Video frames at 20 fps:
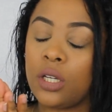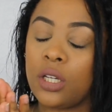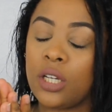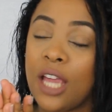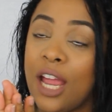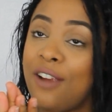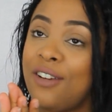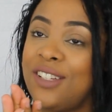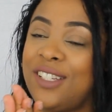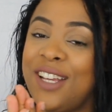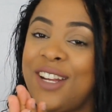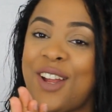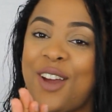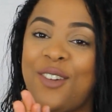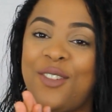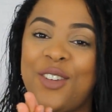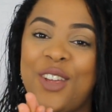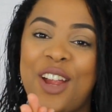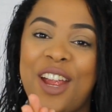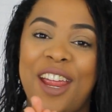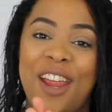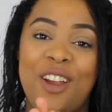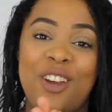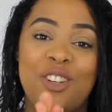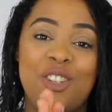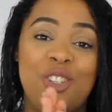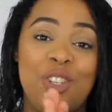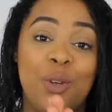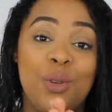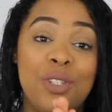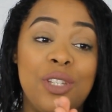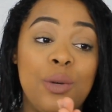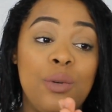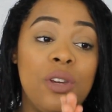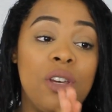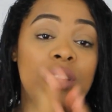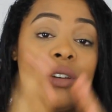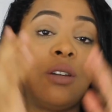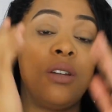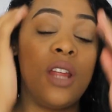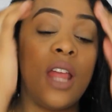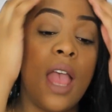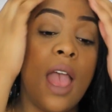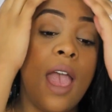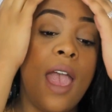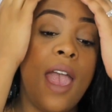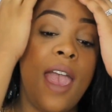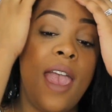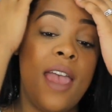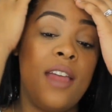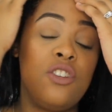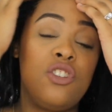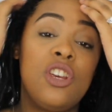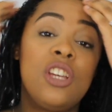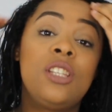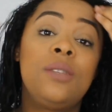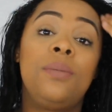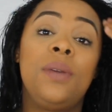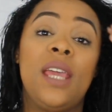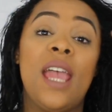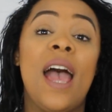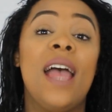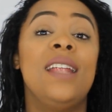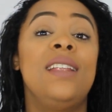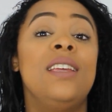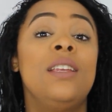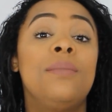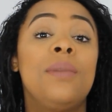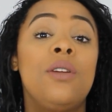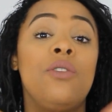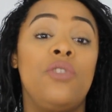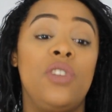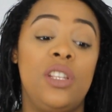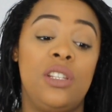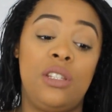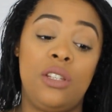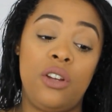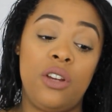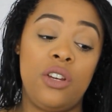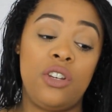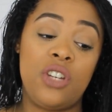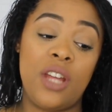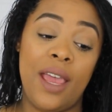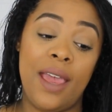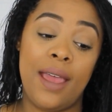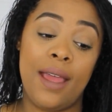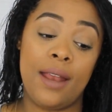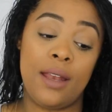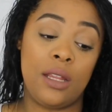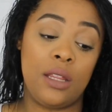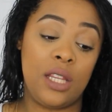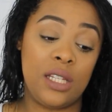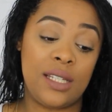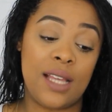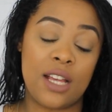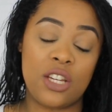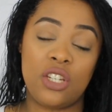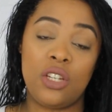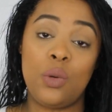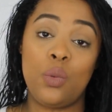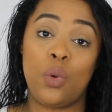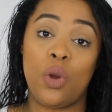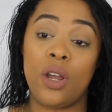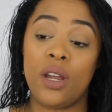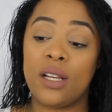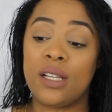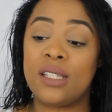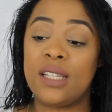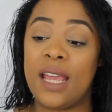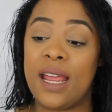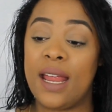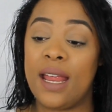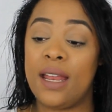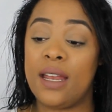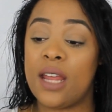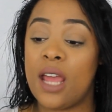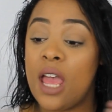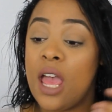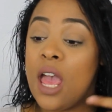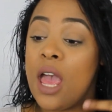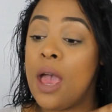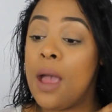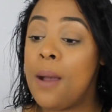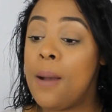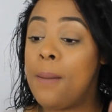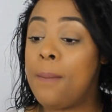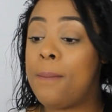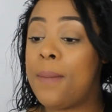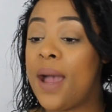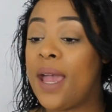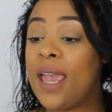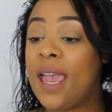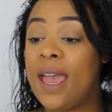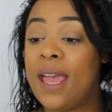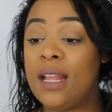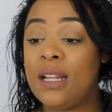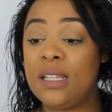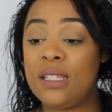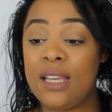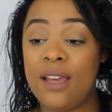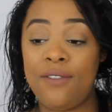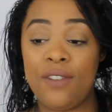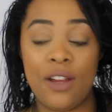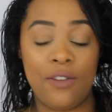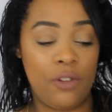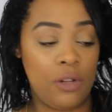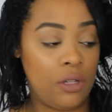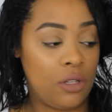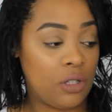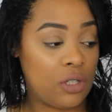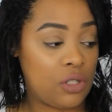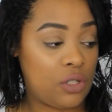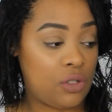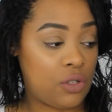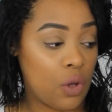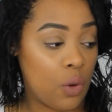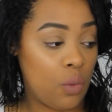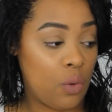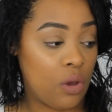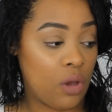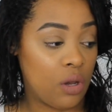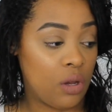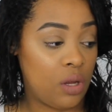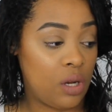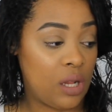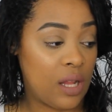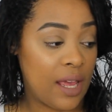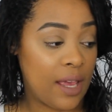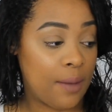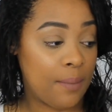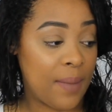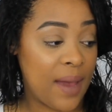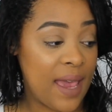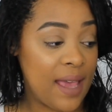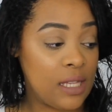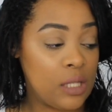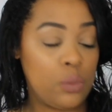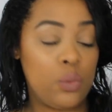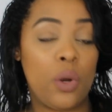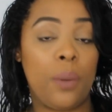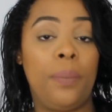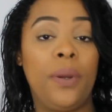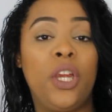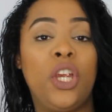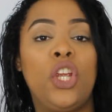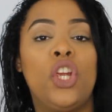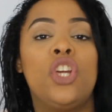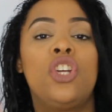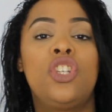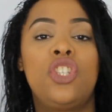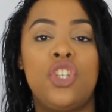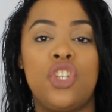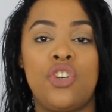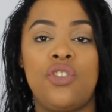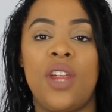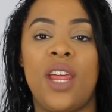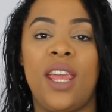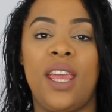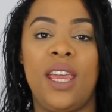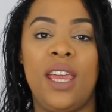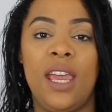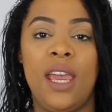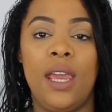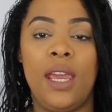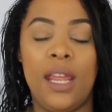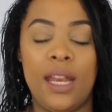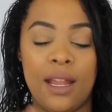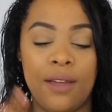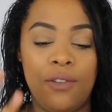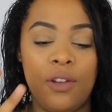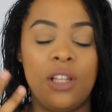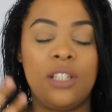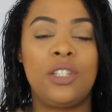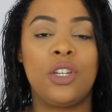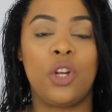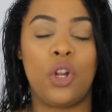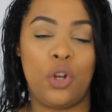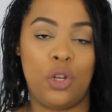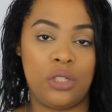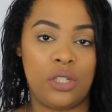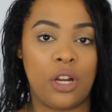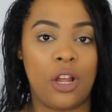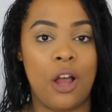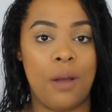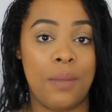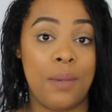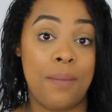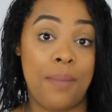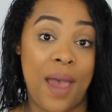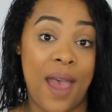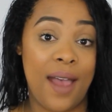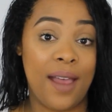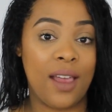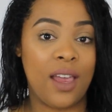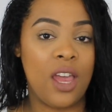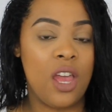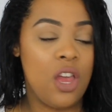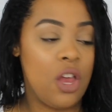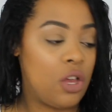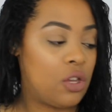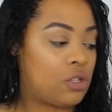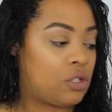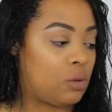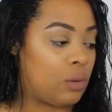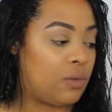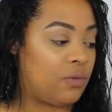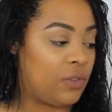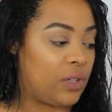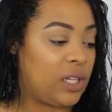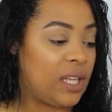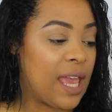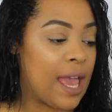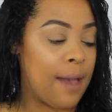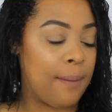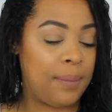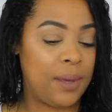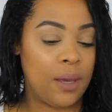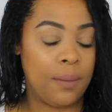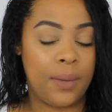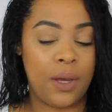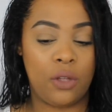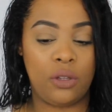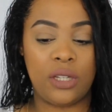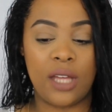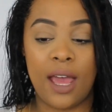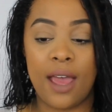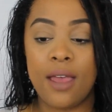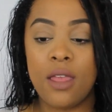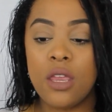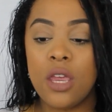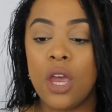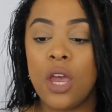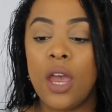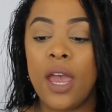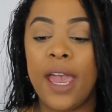keratin off your hair so good. And trust me, I did my research, and this actually works, and my ends have never looked so good. Like, my ends were pure straight, and I feel like the curls are coming back, so I'm really happy about that.